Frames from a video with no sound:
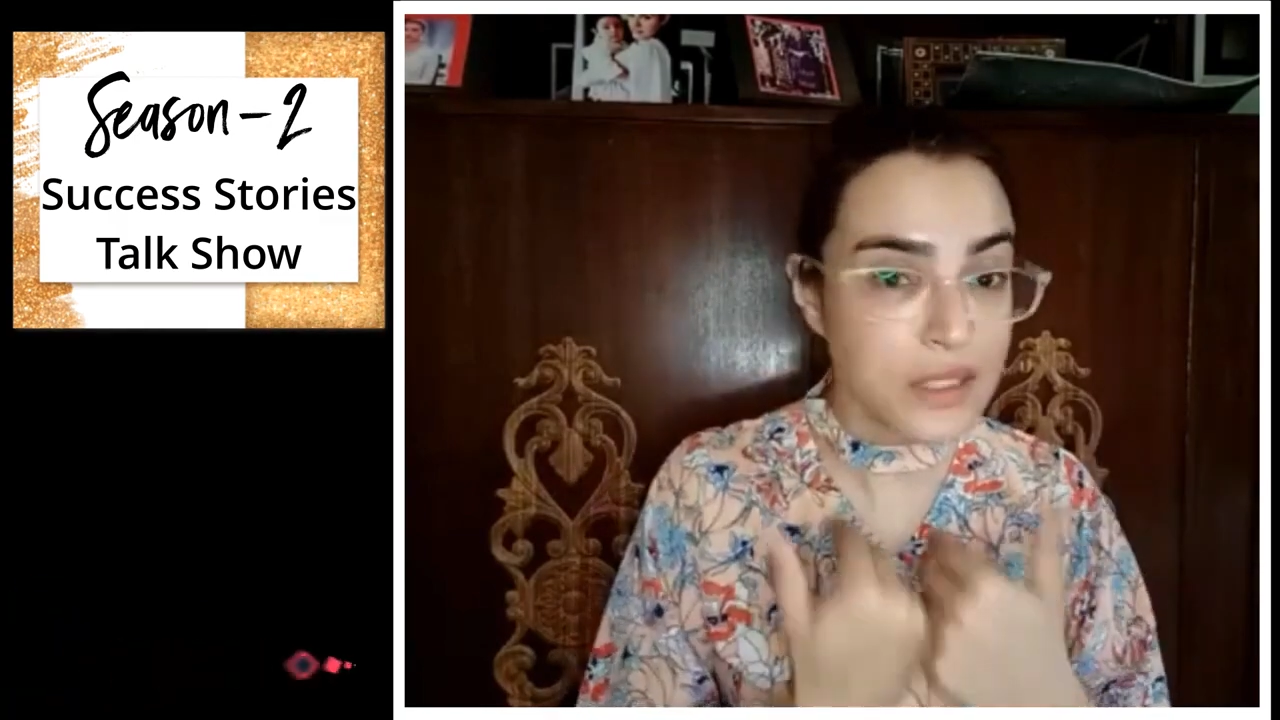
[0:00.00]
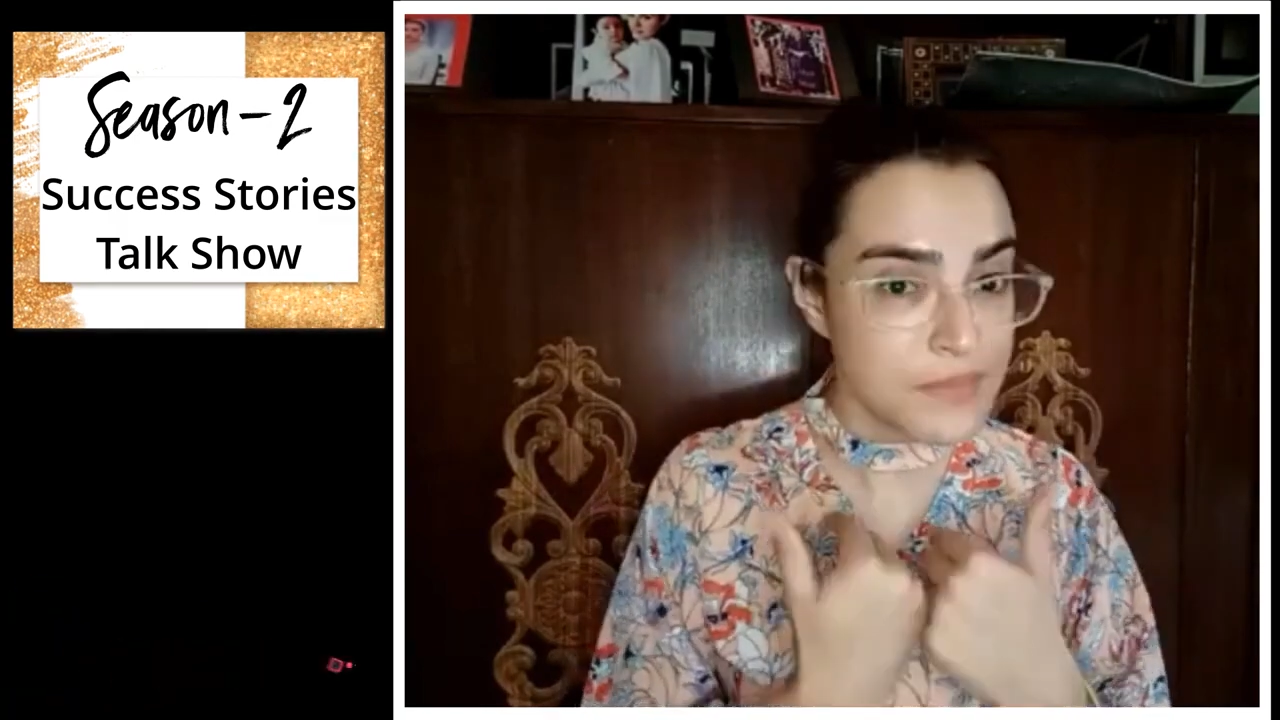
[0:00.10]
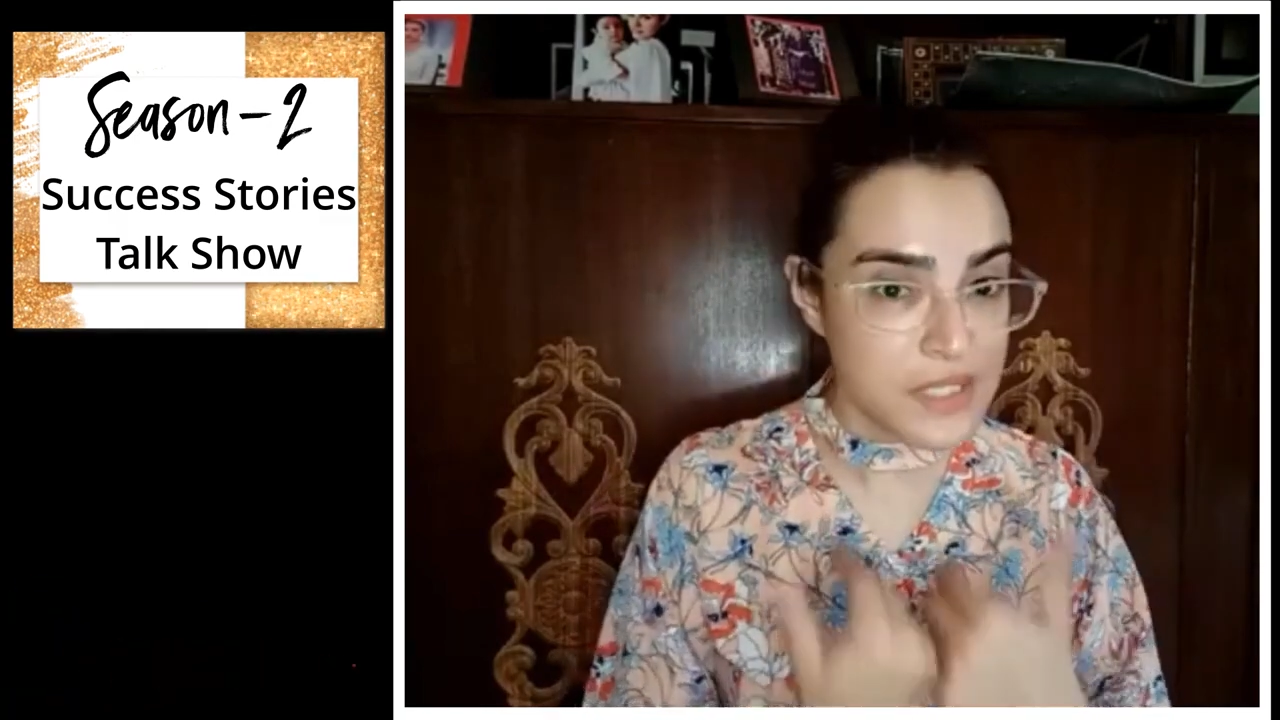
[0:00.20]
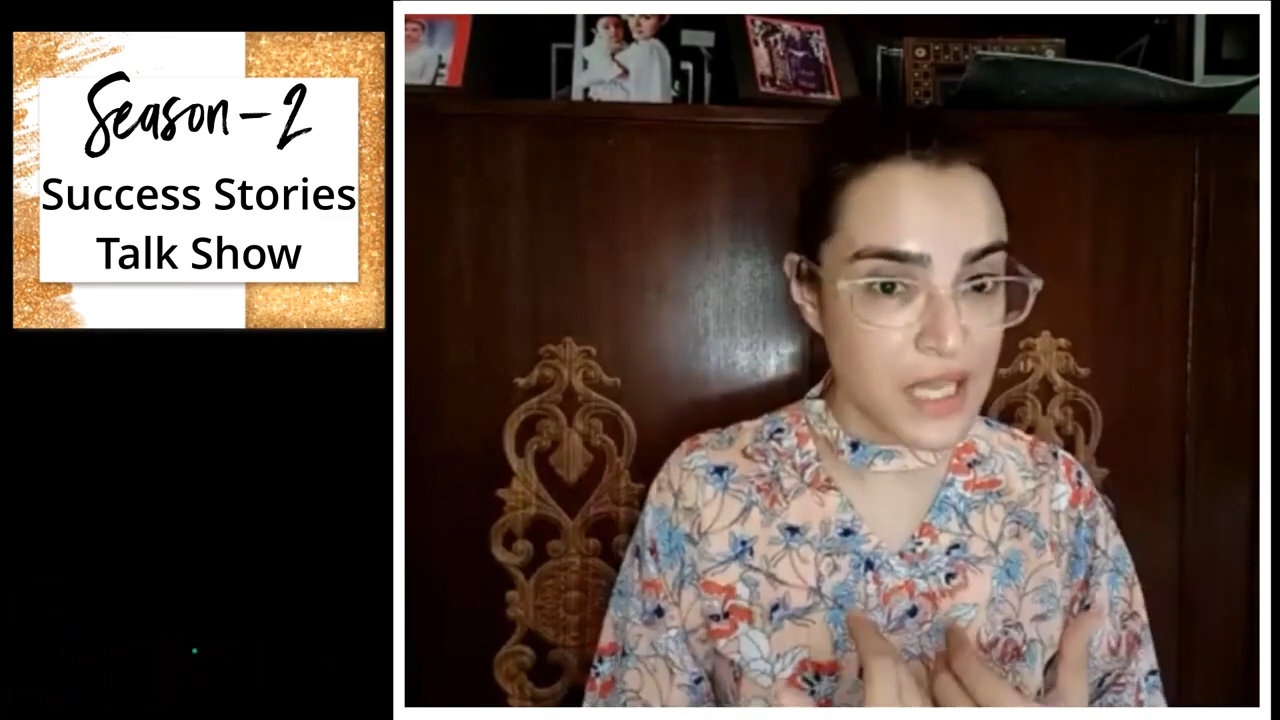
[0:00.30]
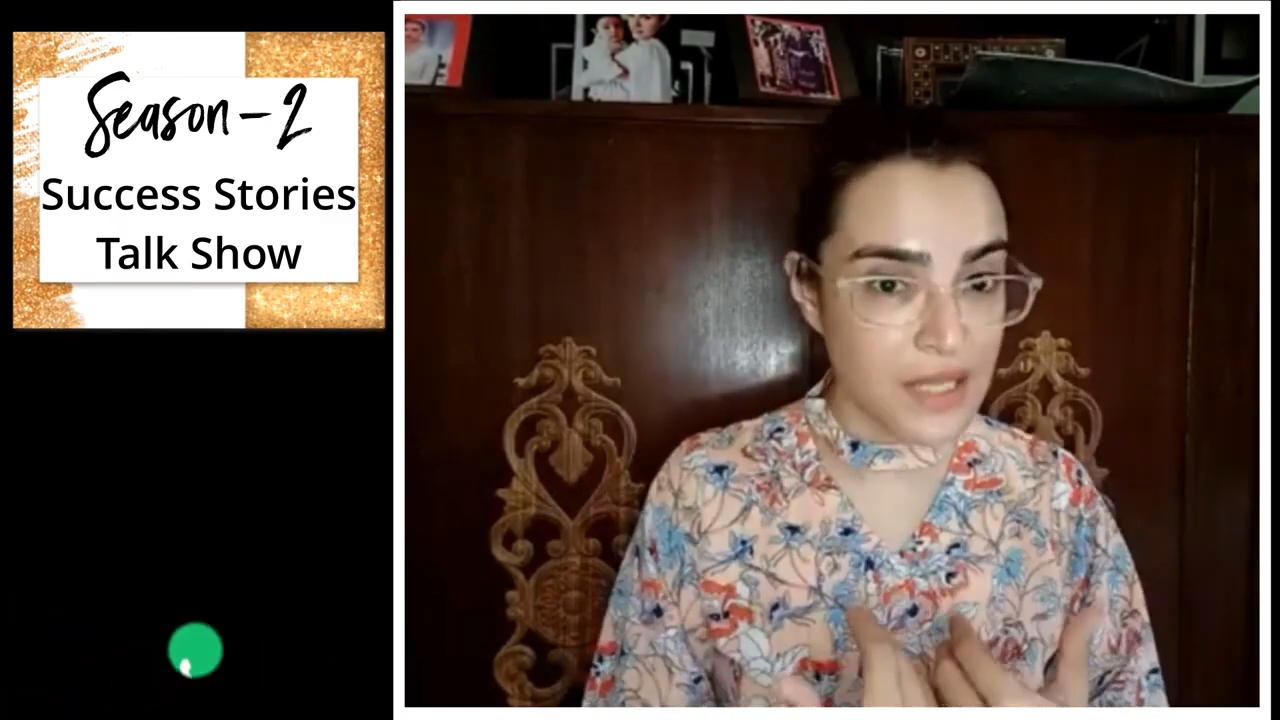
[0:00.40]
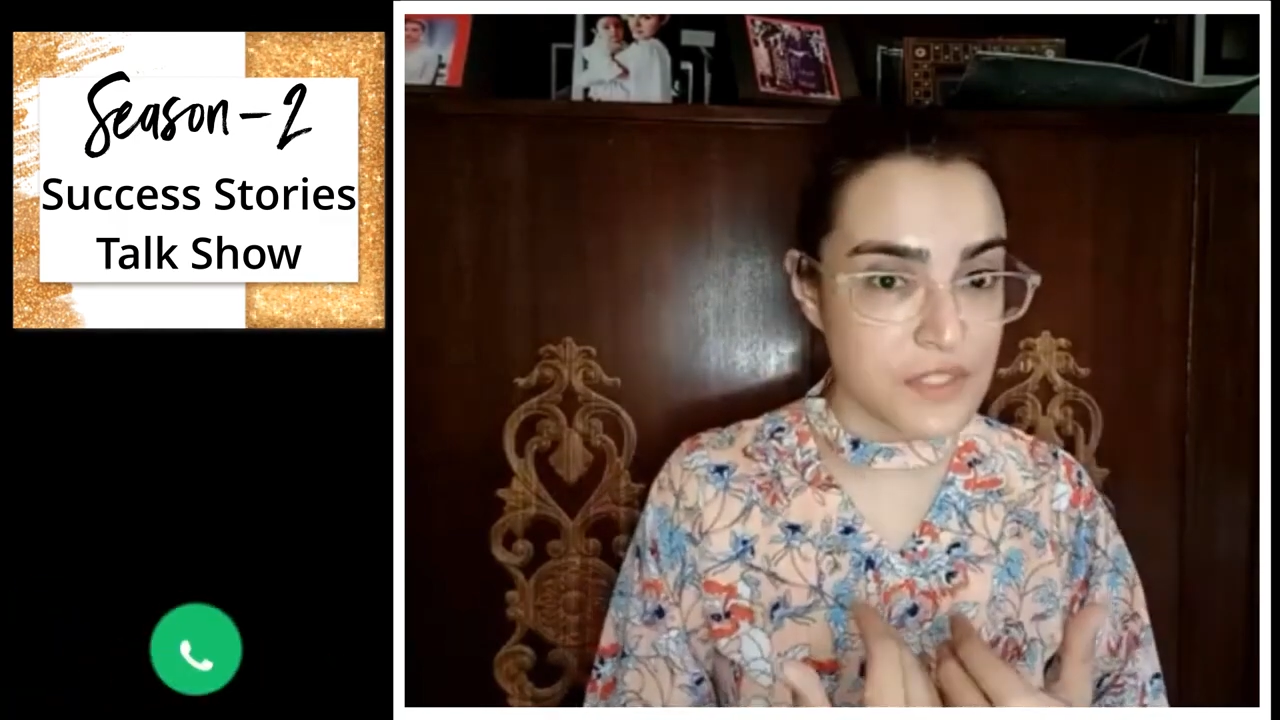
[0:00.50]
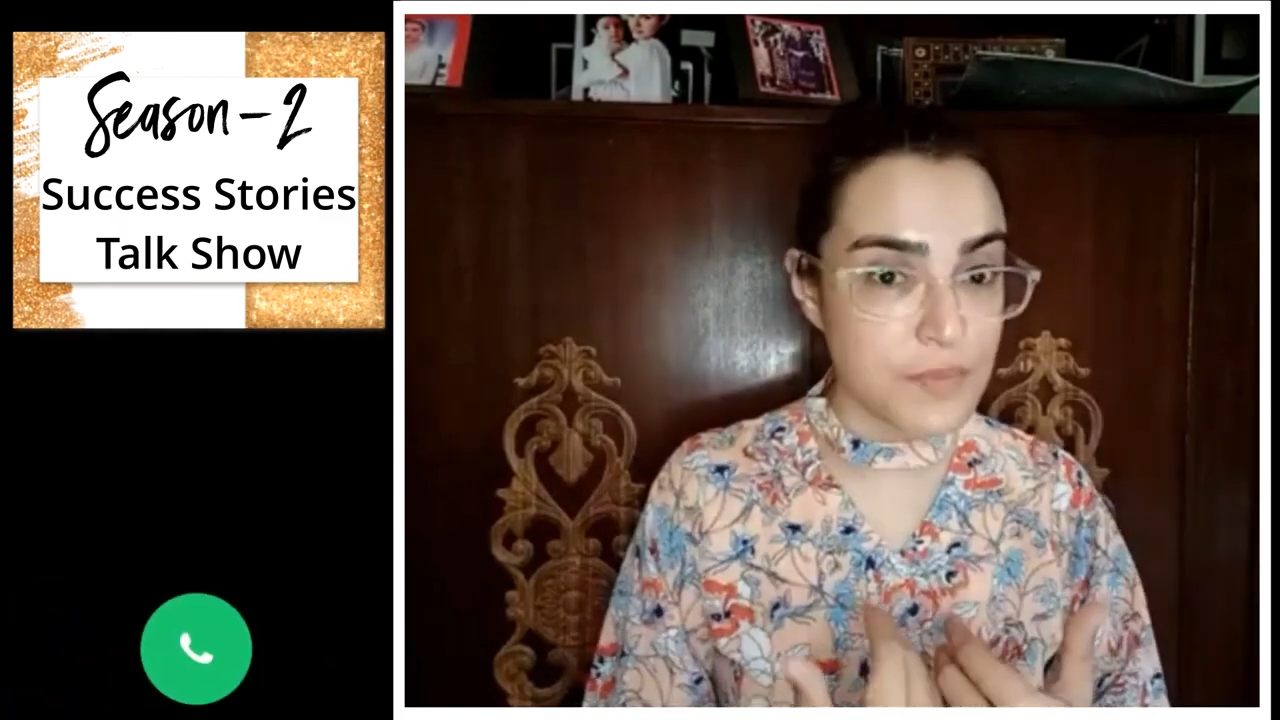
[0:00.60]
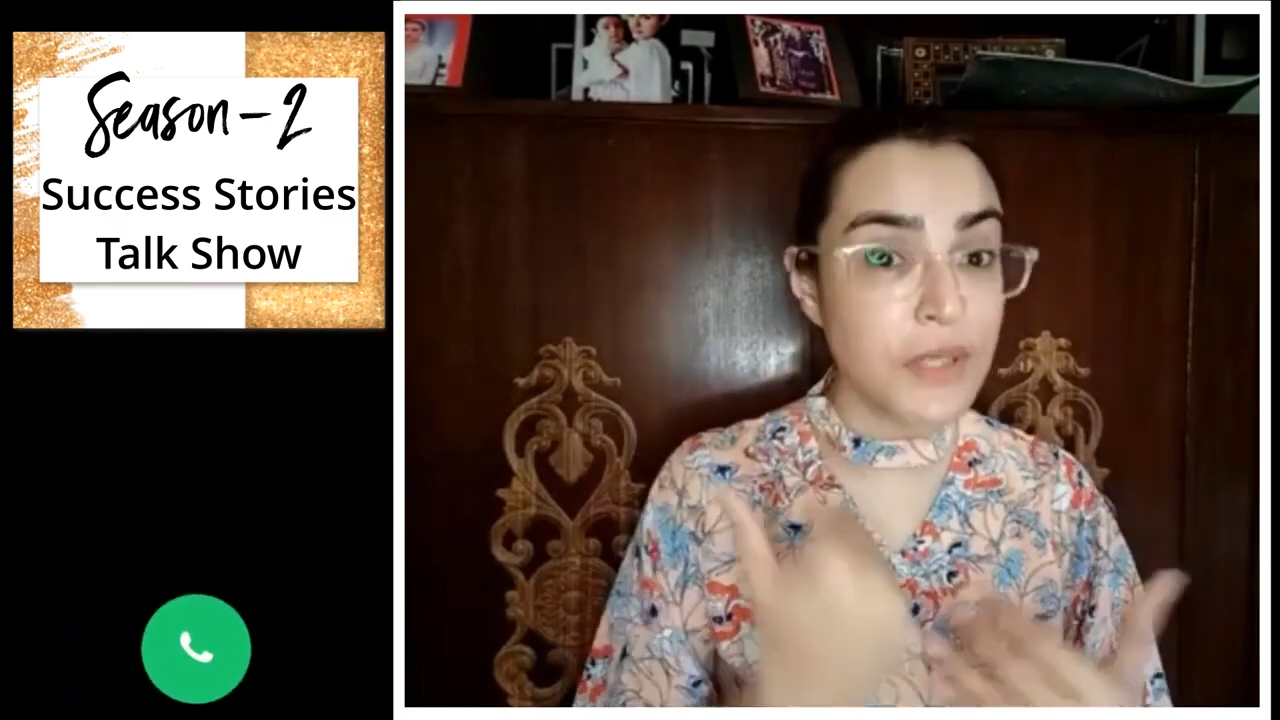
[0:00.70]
themselves,